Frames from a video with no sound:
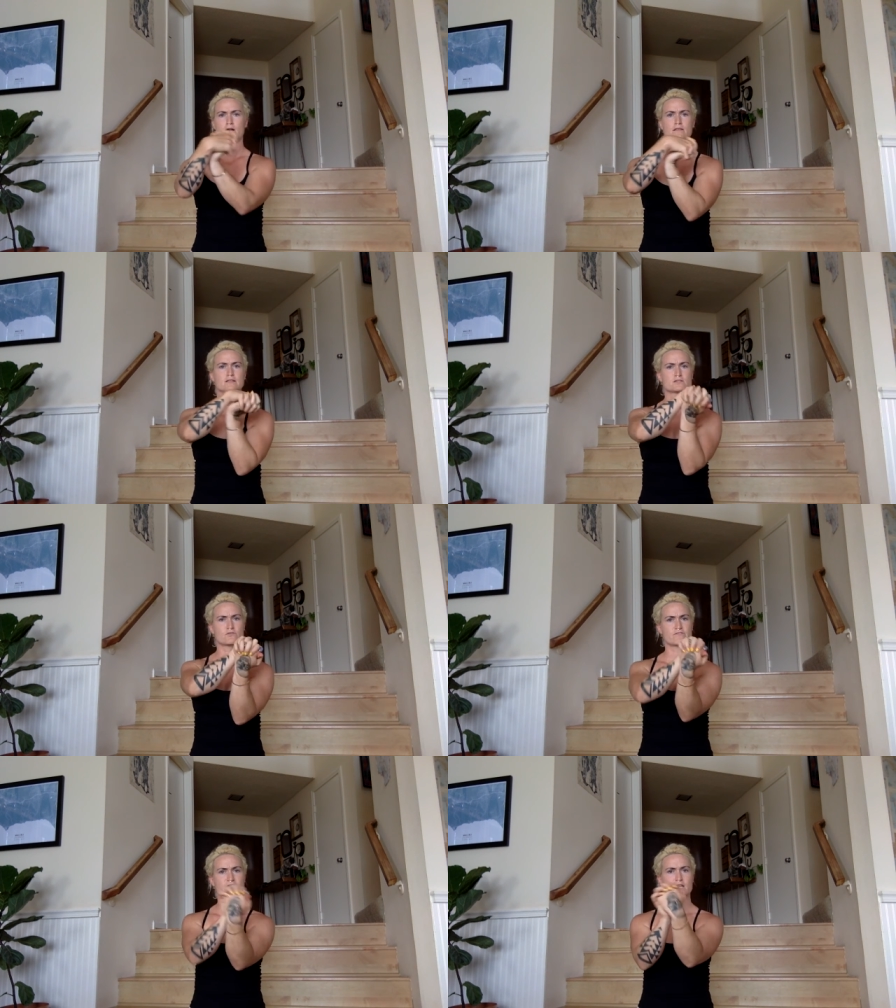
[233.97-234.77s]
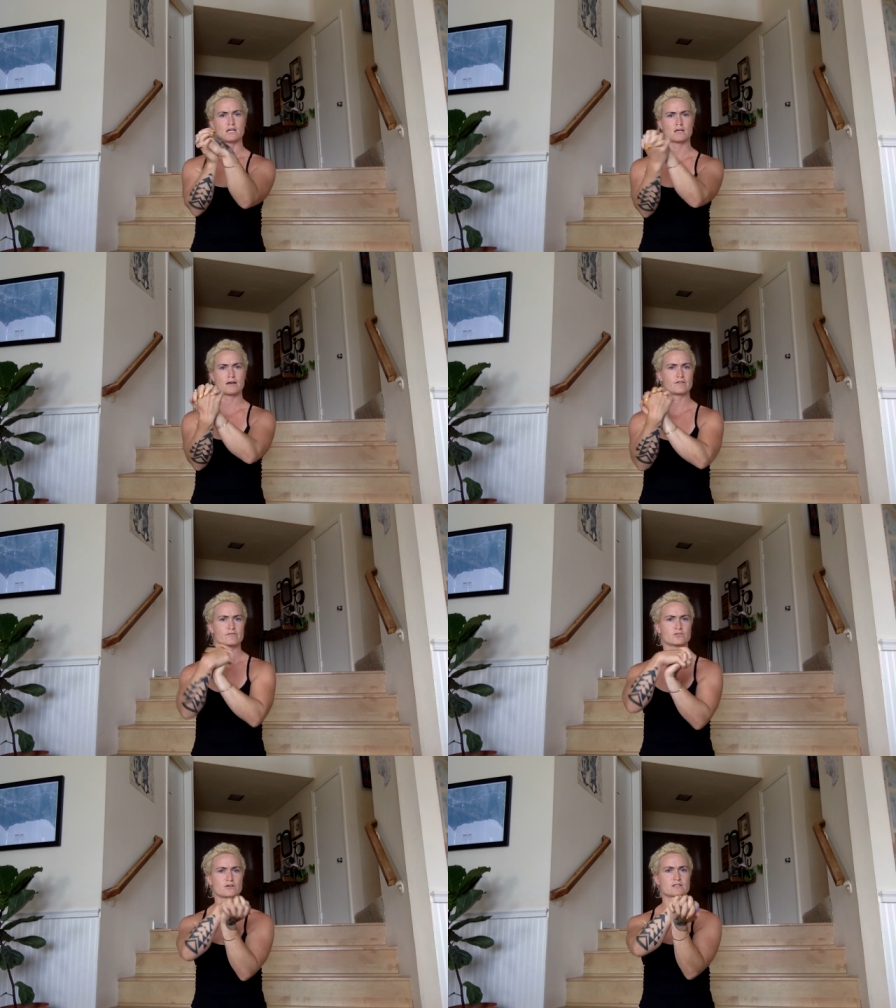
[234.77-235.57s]
That's so funny. I've
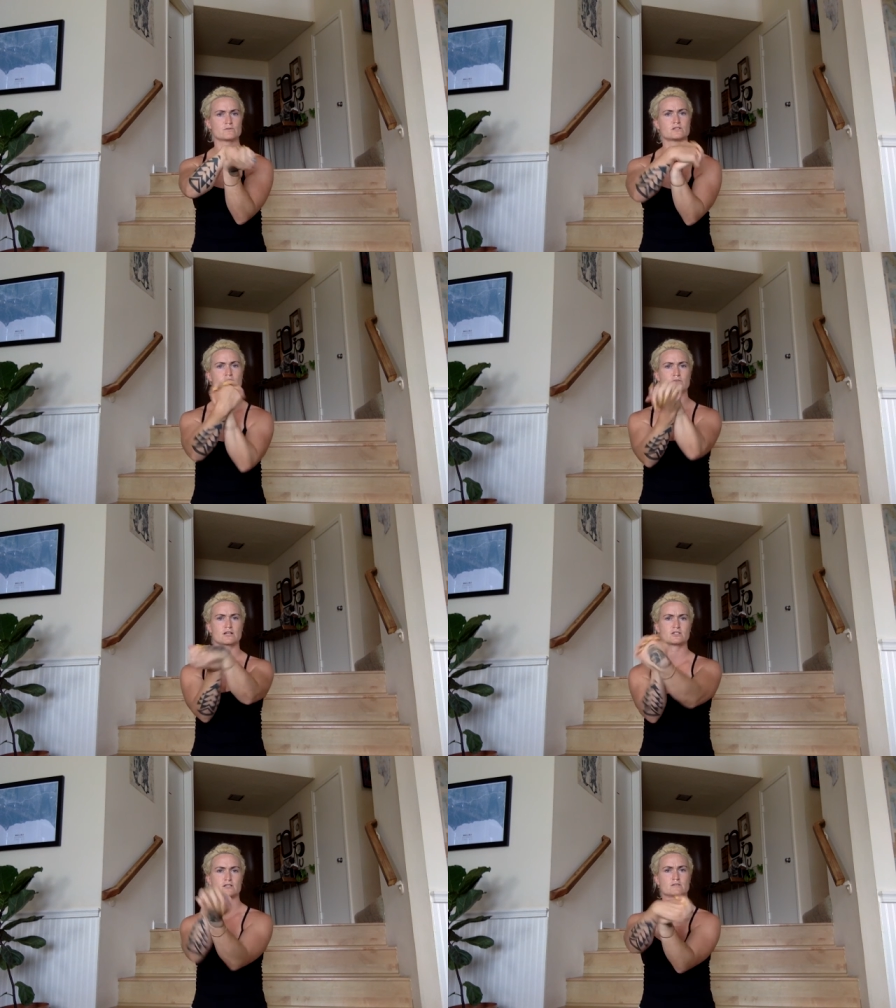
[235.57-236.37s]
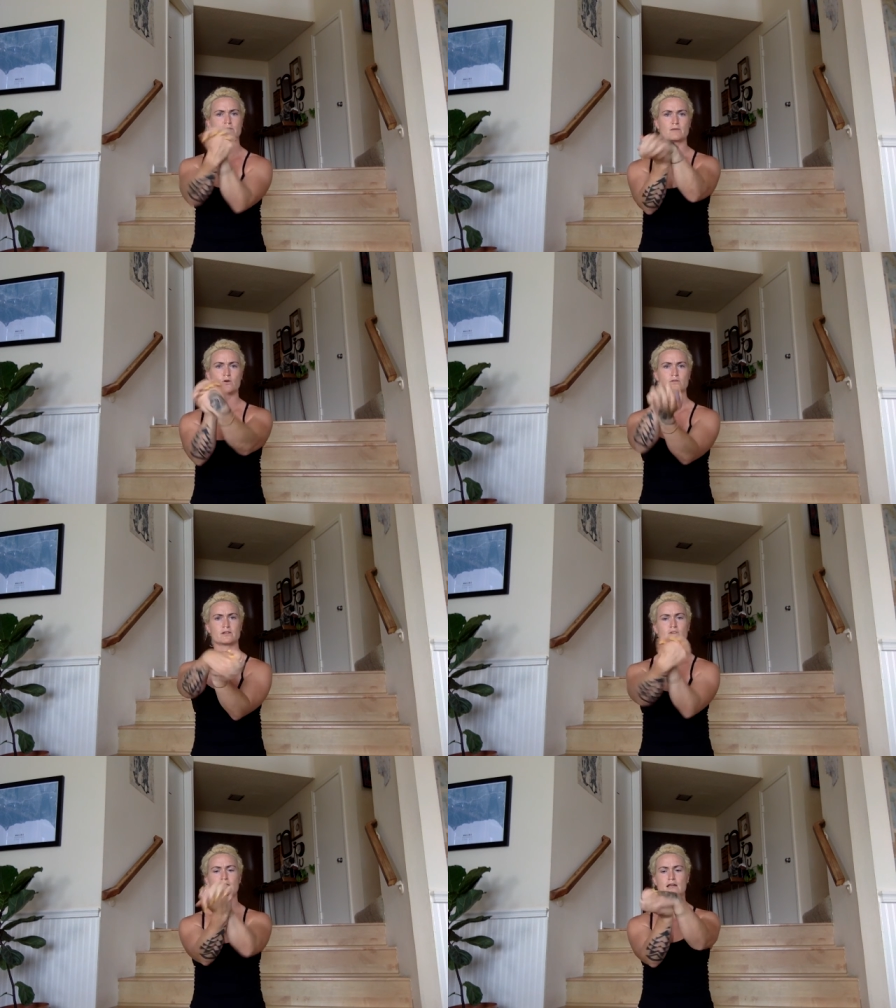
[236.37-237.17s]
never tried switching directions, but I'm only
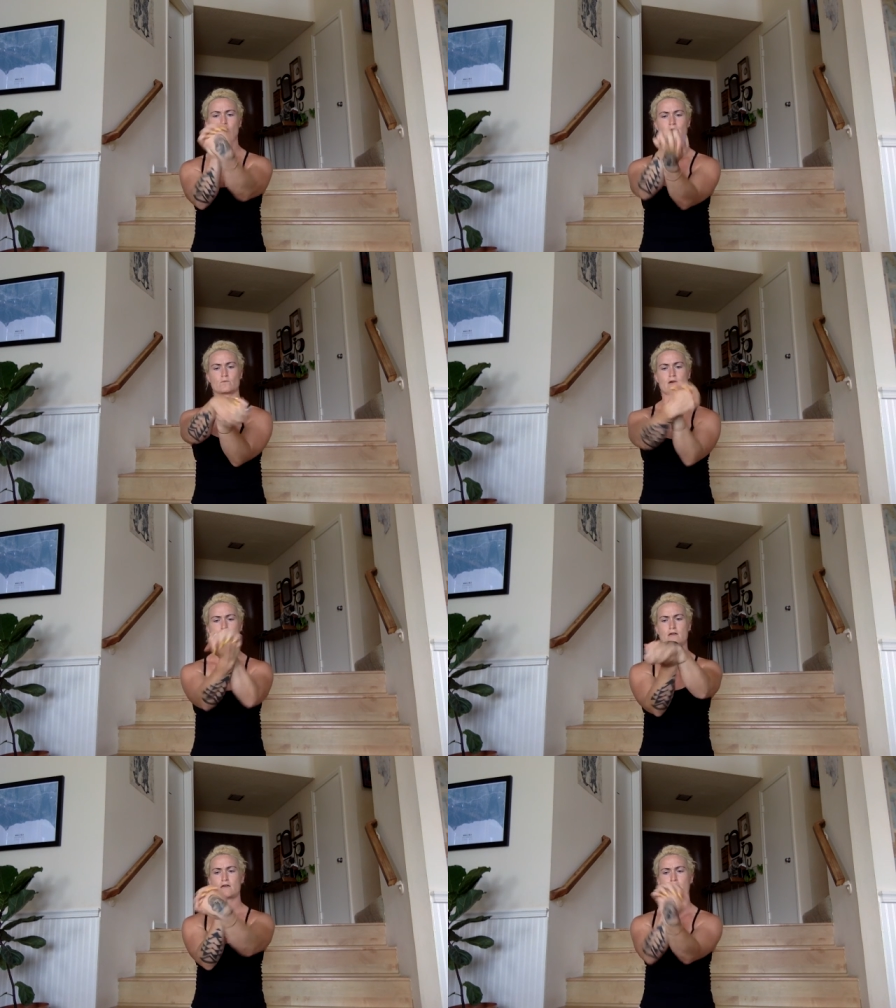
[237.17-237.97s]
good at it one way.